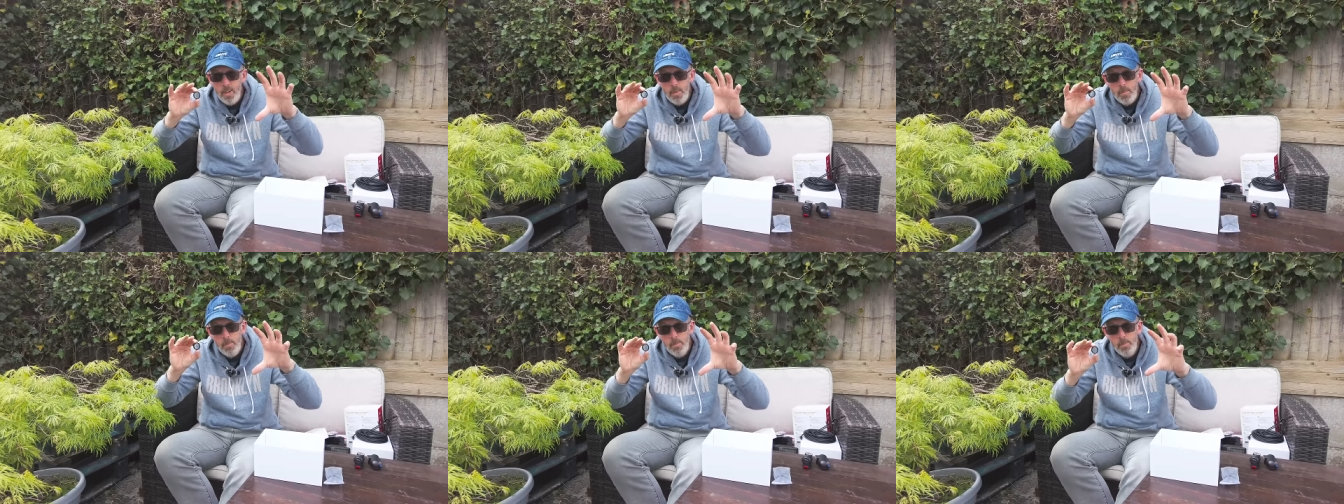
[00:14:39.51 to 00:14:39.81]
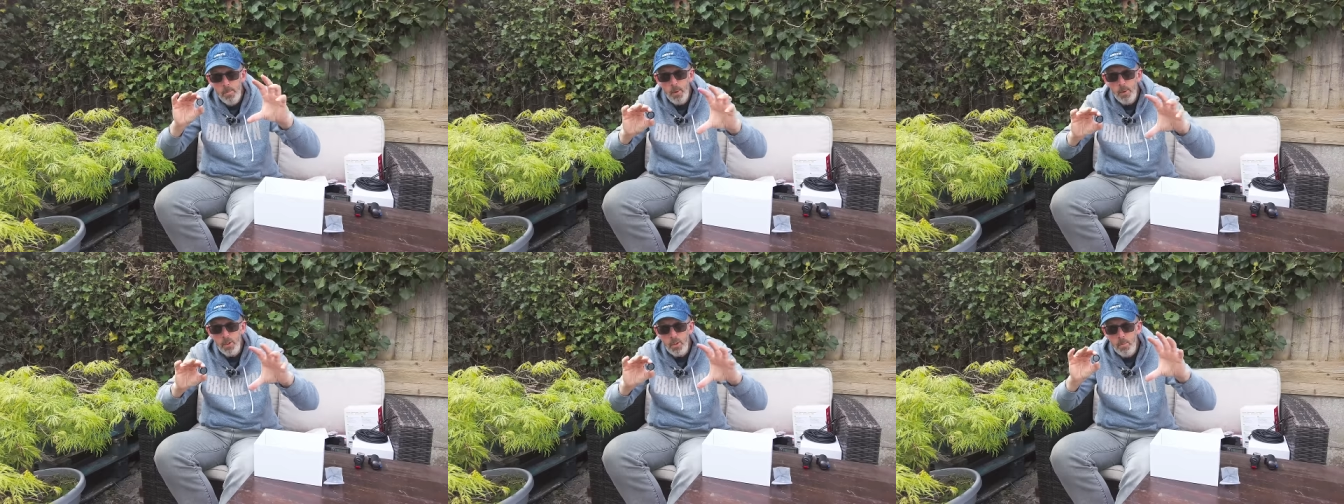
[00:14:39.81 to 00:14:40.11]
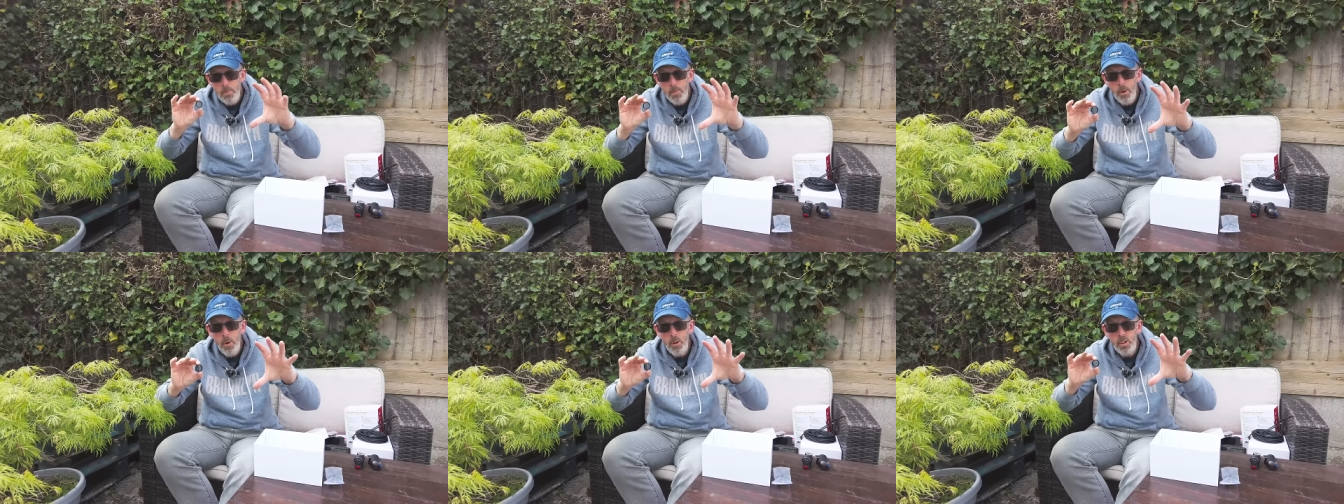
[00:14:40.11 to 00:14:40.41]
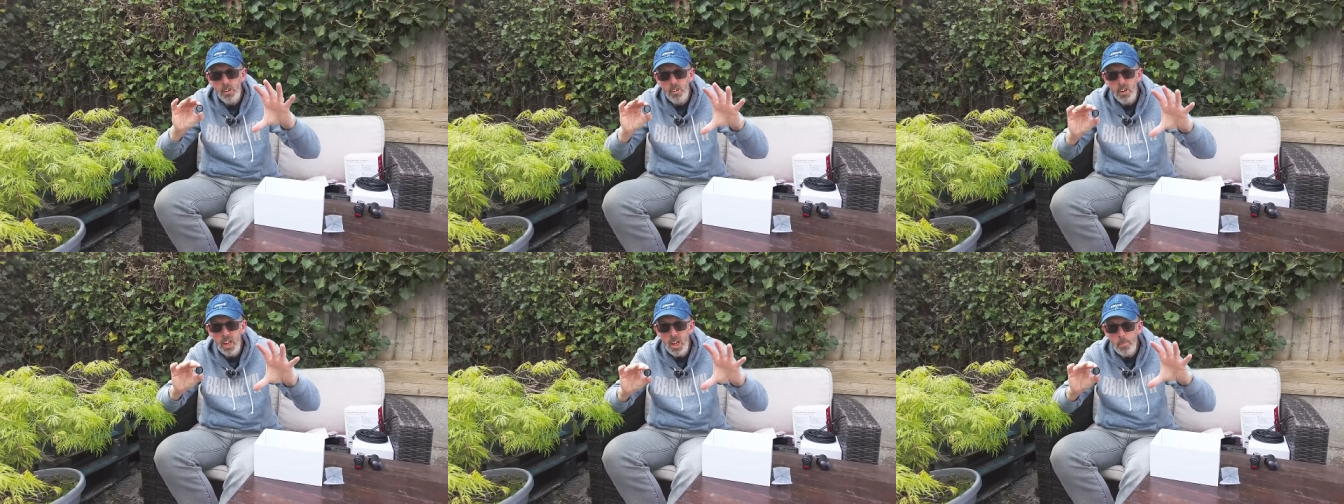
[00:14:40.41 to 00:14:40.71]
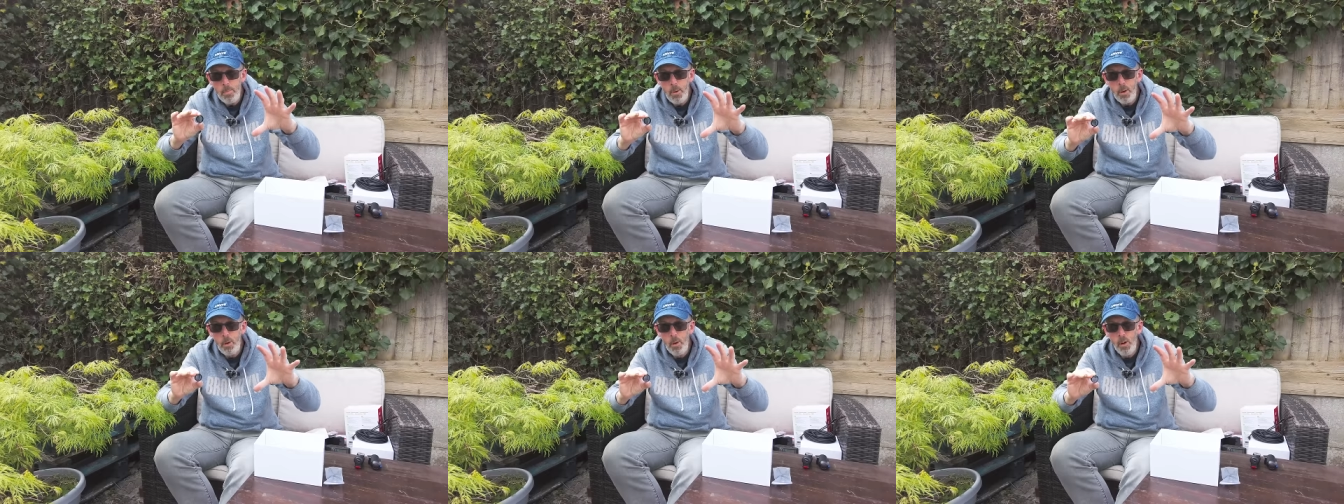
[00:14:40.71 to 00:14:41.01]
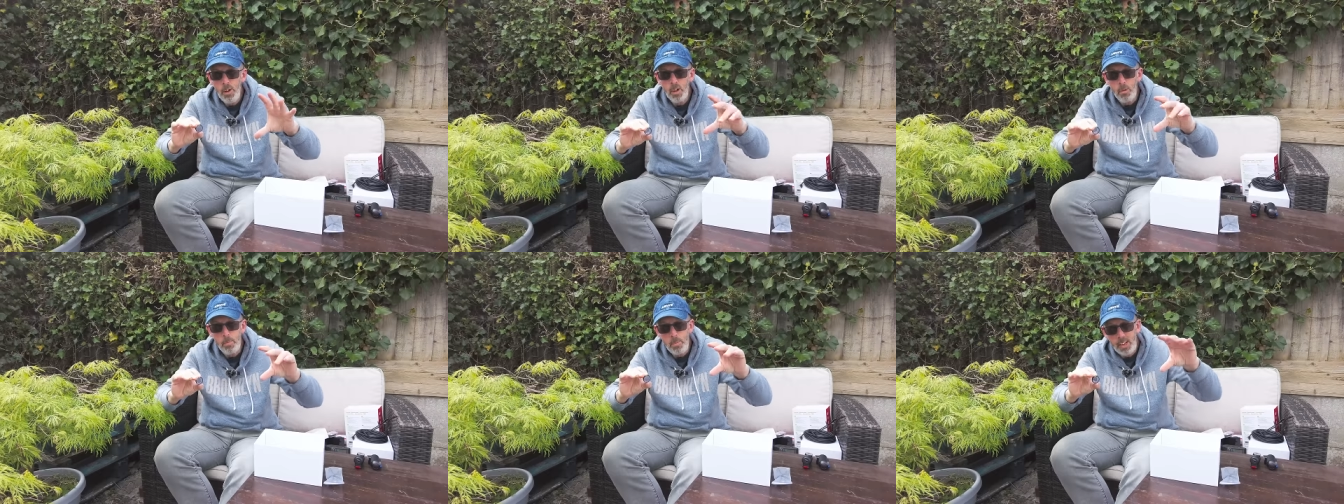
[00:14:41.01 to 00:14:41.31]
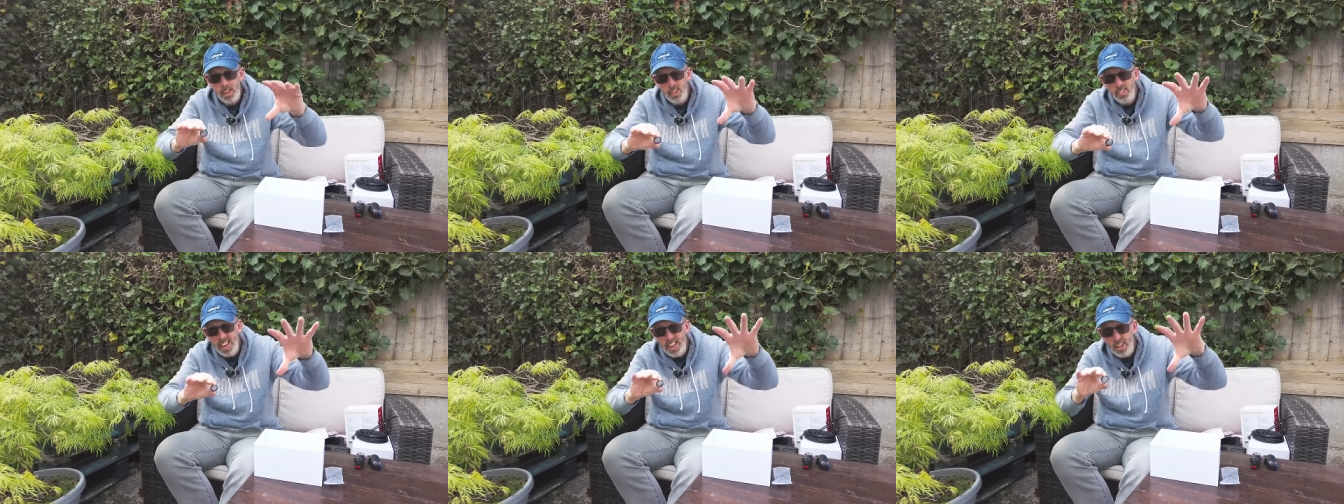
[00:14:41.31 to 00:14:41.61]
much more deeper colours
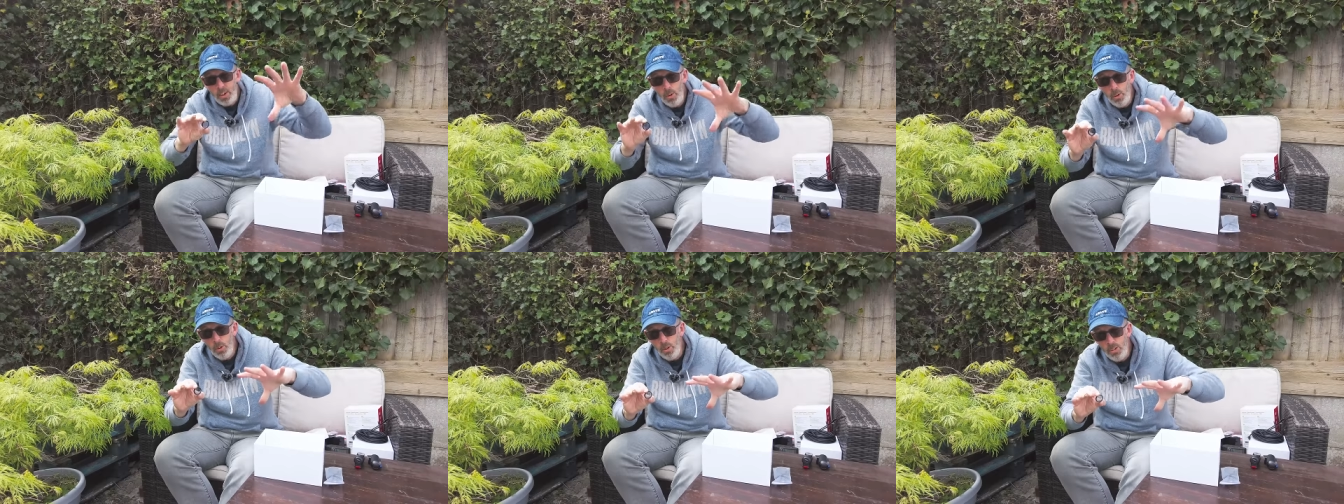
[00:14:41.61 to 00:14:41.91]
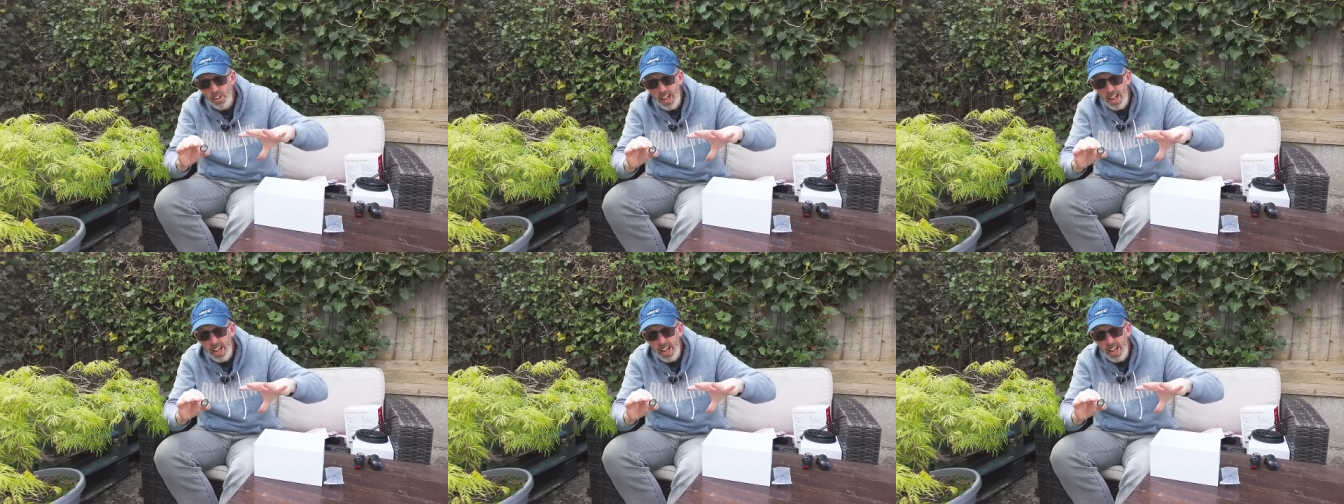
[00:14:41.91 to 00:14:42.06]
because it cuts